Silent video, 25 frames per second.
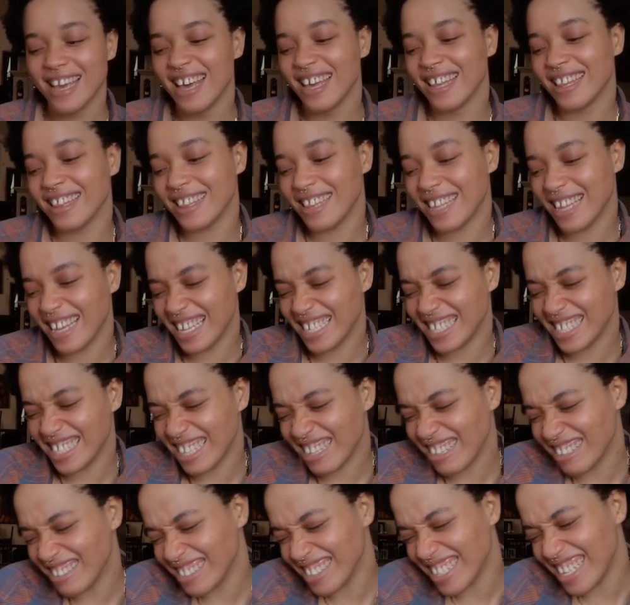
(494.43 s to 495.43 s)
That's
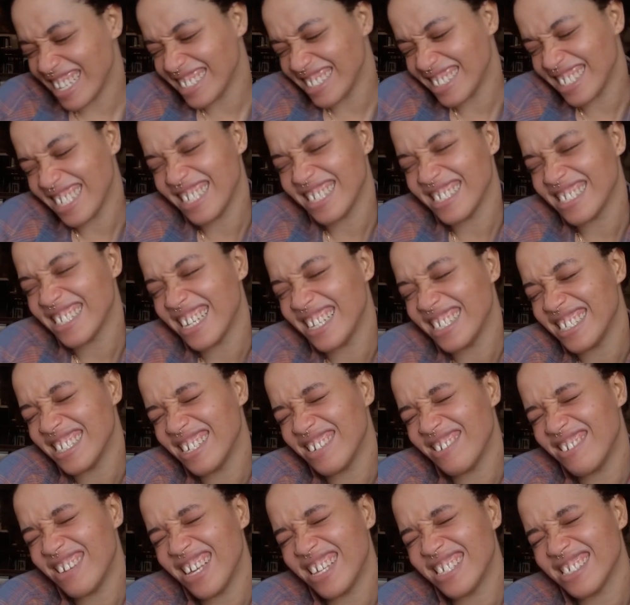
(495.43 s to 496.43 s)
the
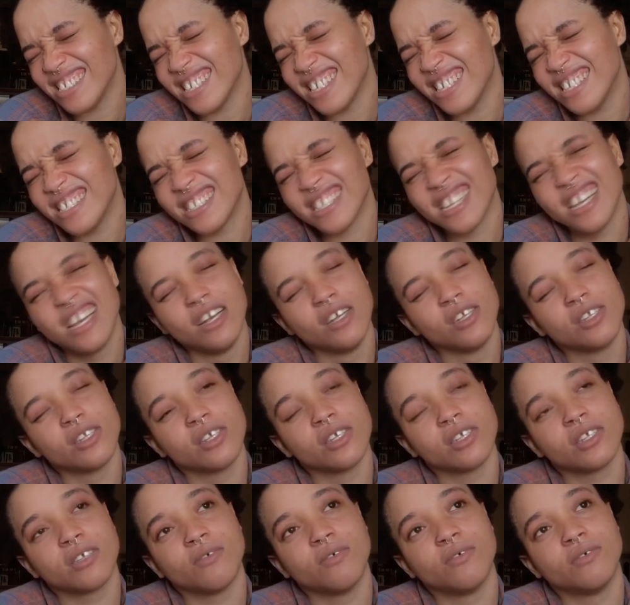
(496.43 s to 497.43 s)
whole essence. So
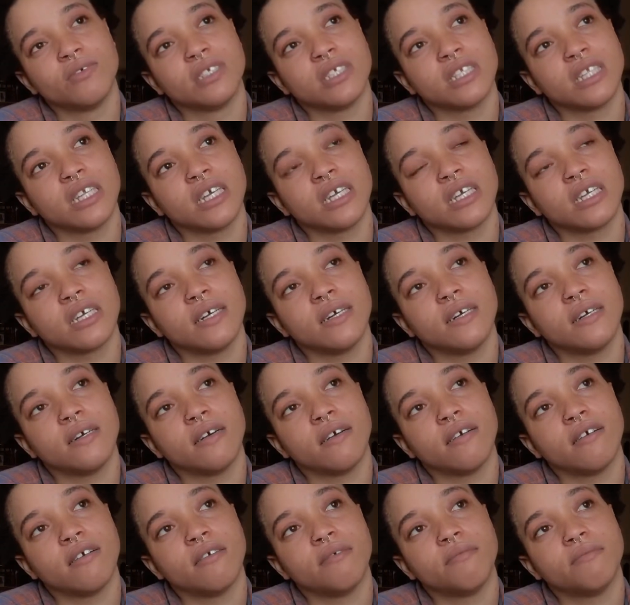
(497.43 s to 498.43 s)
someone was like,
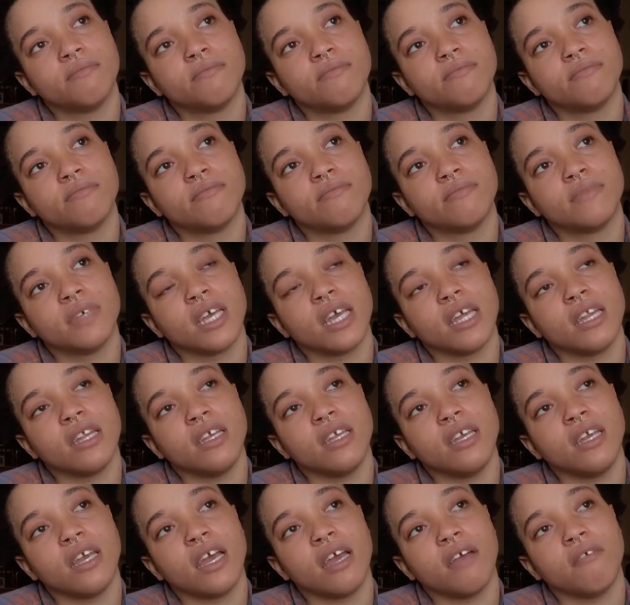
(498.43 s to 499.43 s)

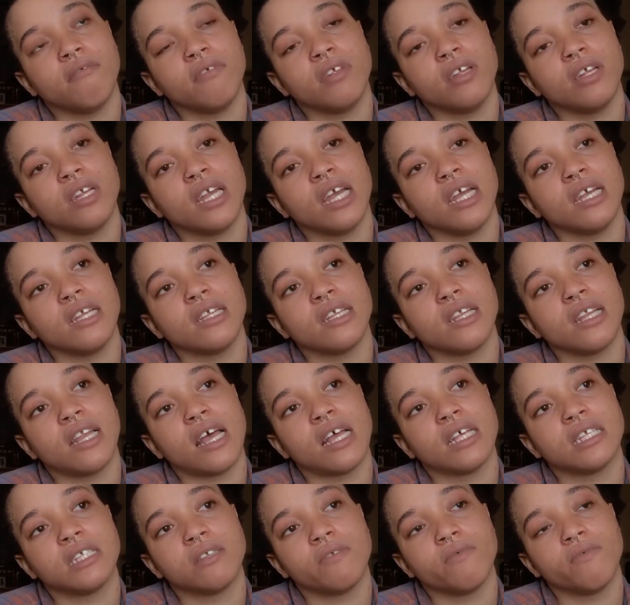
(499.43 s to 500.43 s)
Henny, I really liked the
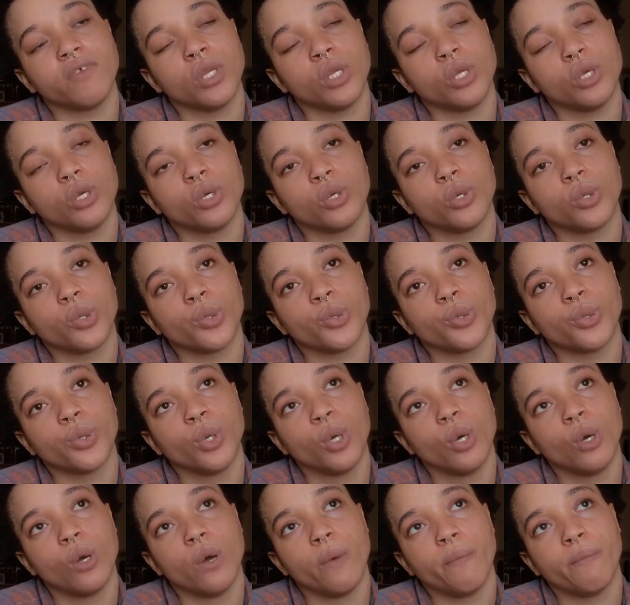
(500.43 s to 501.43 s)
last video,
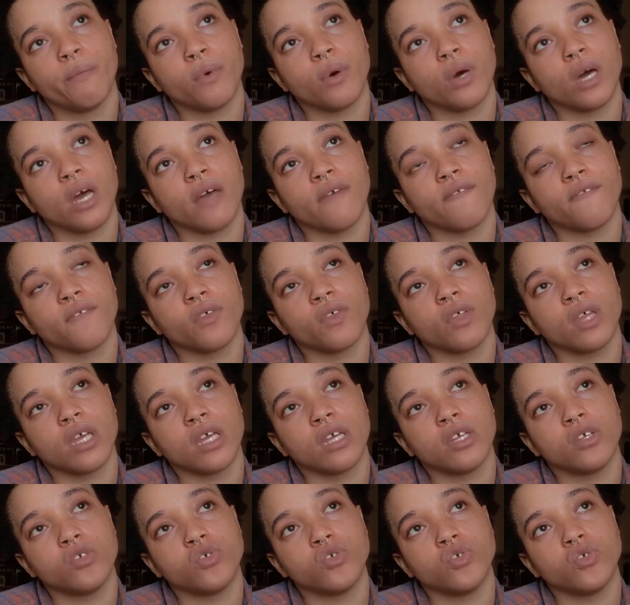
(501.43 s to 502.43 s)
but I feel like
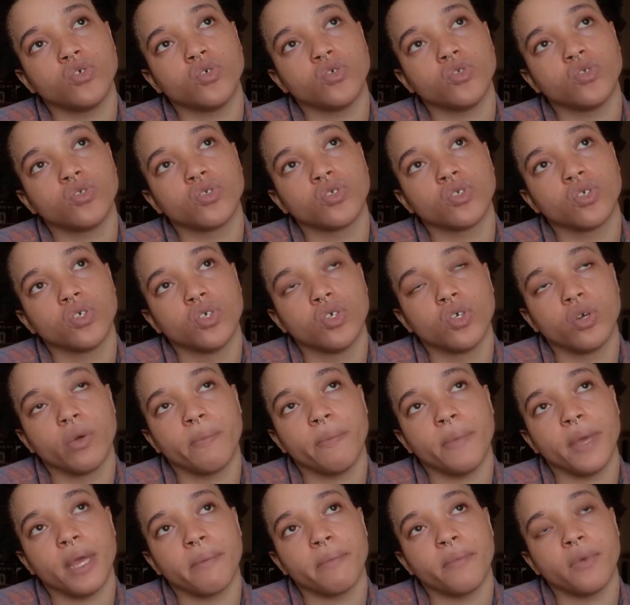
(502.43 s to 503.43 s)
you should
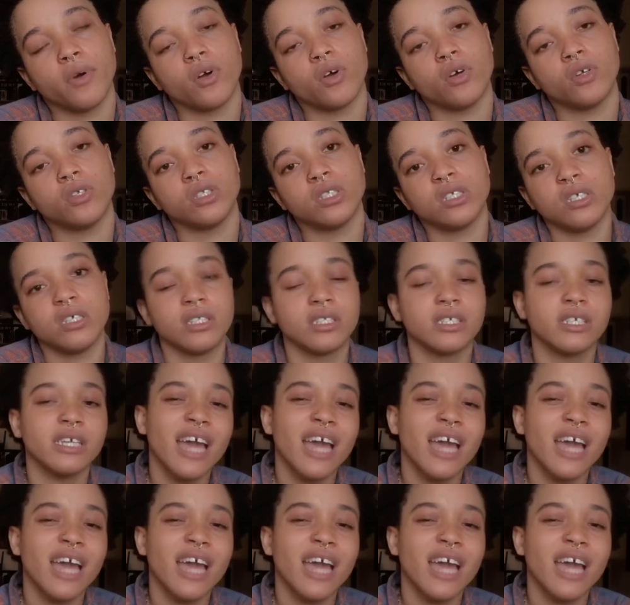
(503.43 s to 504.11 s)
make more content.